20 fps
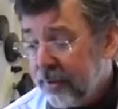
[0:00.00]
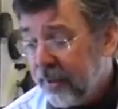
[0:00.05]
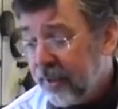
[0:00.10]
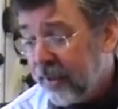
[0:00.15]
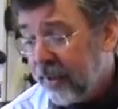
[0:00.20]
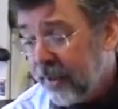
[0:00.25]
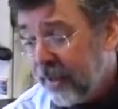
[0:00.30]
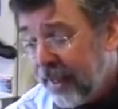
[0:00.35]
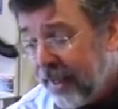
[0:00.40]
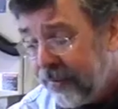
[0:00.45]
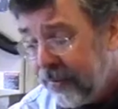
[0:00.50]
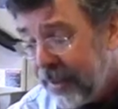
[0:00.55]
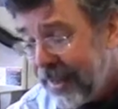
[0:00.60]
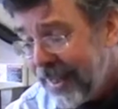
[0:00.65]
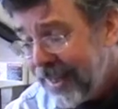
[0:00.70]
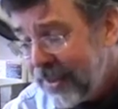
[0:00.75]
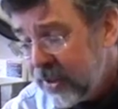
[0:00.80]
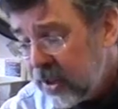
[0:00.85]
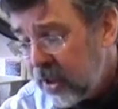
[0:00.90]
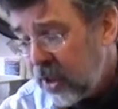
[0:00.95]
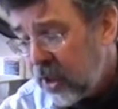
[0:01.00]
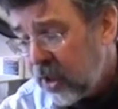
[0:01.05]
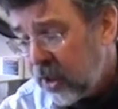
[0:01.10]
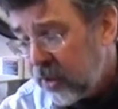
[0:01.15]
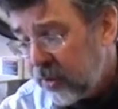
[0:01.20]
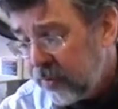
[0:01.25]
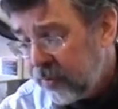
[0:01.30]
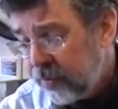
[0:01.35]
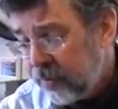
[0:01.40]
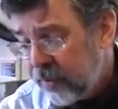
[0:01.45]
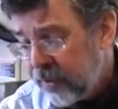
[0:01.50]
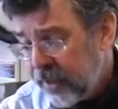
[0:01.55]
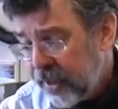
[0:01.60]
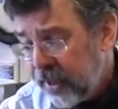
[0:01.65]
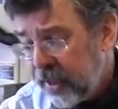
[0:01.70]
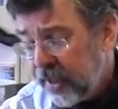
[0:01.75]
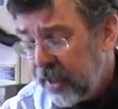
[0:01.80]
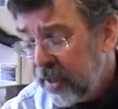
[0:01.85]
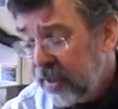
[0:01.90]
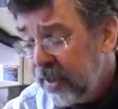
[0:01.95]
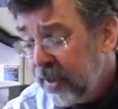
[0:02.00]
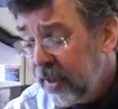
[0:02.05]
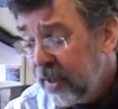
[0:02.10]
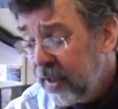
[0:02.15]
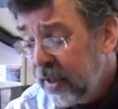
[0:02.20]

At the end of the